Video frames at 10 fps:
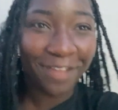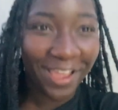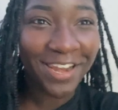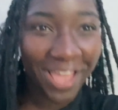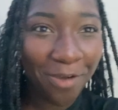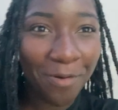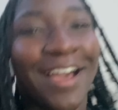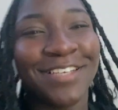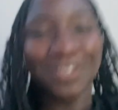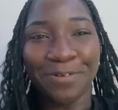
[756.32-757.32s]
right now.
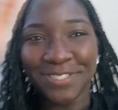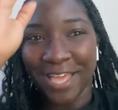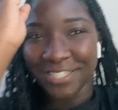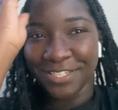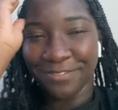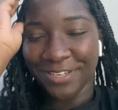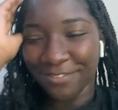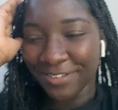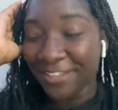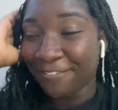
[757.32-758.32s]
My school was actually really,
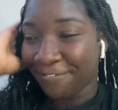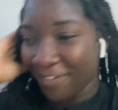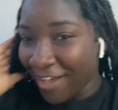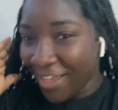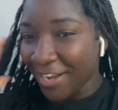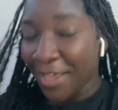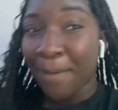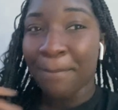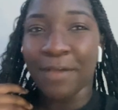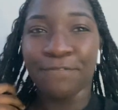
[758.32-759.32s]
really fun.
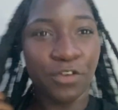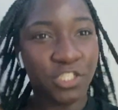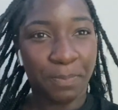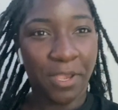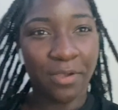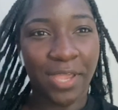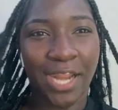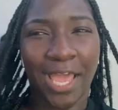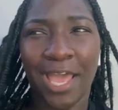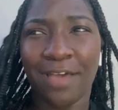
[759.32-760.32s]
My first period,
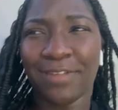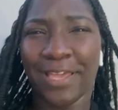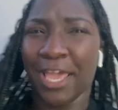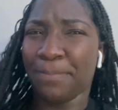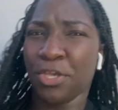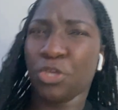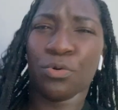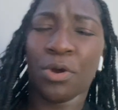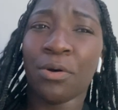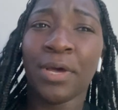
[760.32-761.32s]
I have like AP
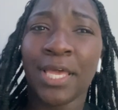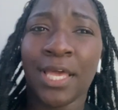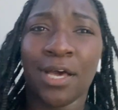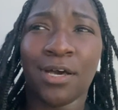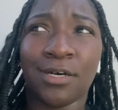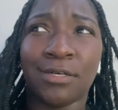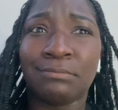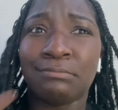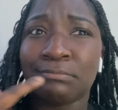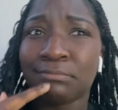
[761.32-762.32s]
Euro.
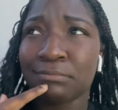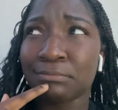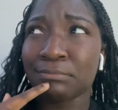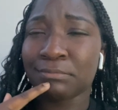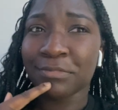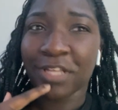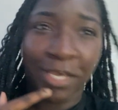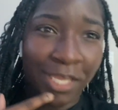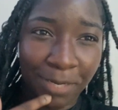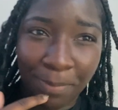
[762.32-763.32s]
Gonna
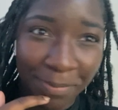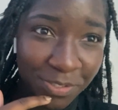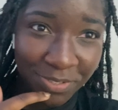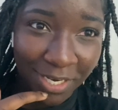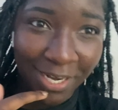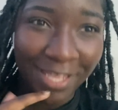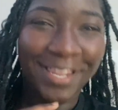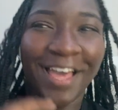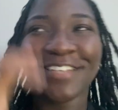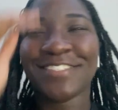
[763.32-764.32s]
probably switch out of that
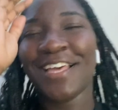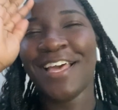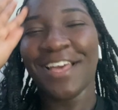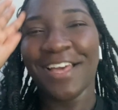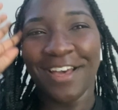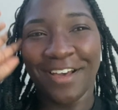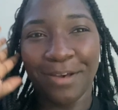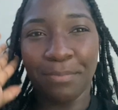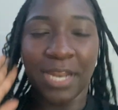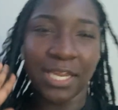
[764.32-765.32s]
class.
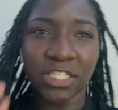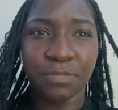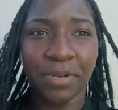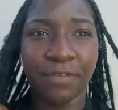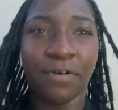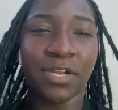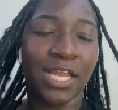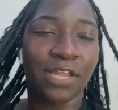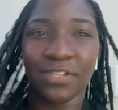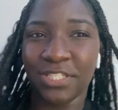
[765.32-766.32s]
But that class is pretty fun. I
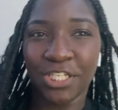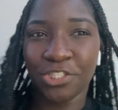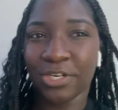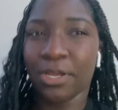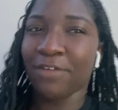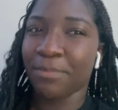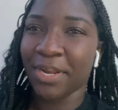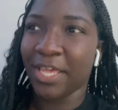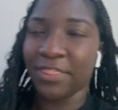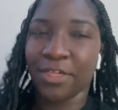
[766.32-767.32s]
love the teacher and
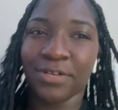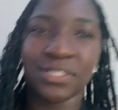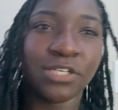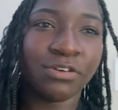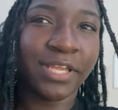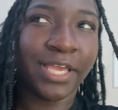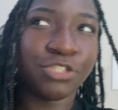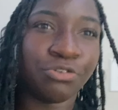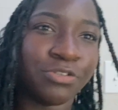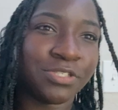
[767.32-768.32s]
everybody in there is literally
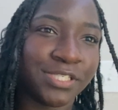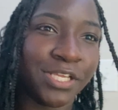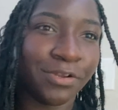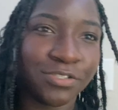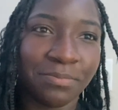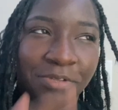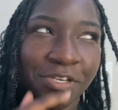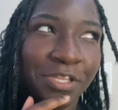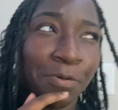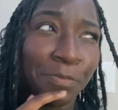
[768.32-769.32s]
juniors and seniors, so I'm
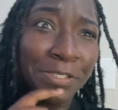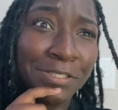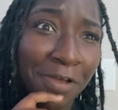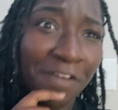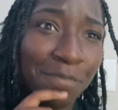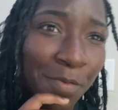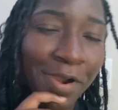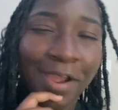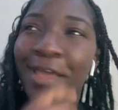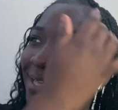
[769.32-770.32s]
literally the only
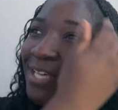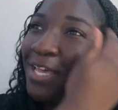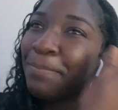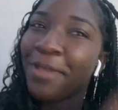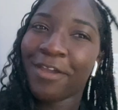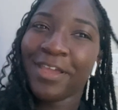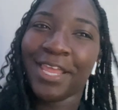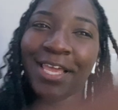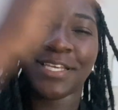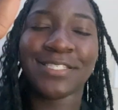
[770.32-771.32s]
sophomore. My second period
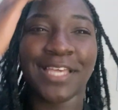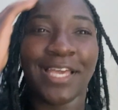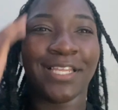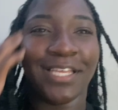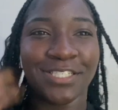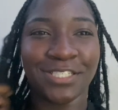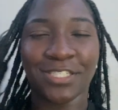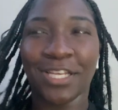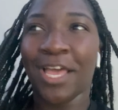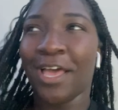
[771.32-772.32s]
is
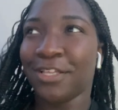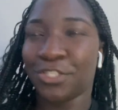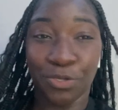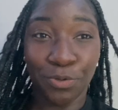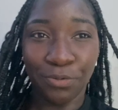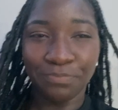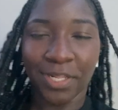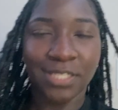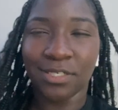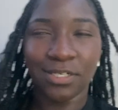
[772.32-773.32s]
English 2.
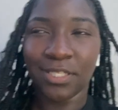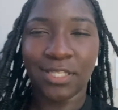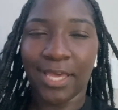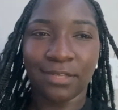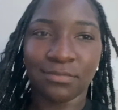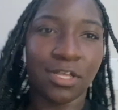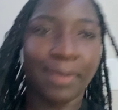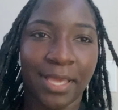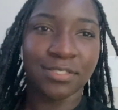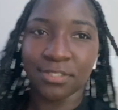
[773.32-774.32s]
It's literally like the
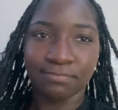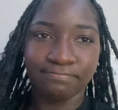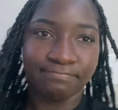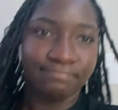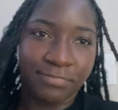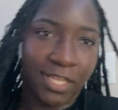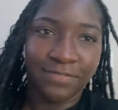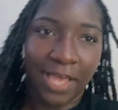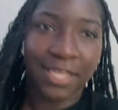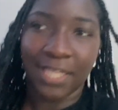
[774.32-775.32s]
best. Love
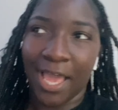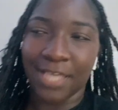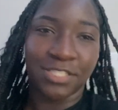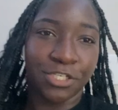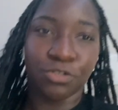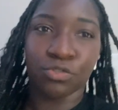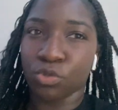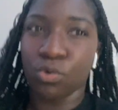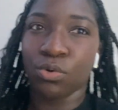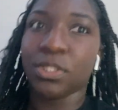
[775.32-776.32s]
that class. Teacher's
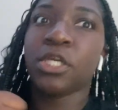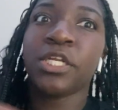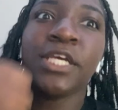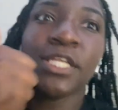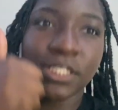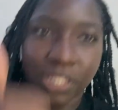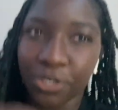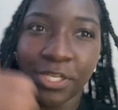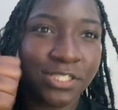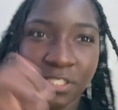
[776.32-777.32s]
cool.
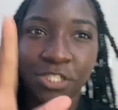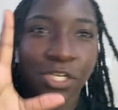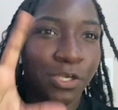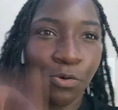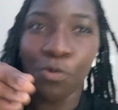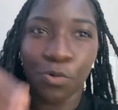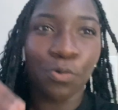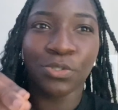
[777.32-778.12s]
Literally such a cool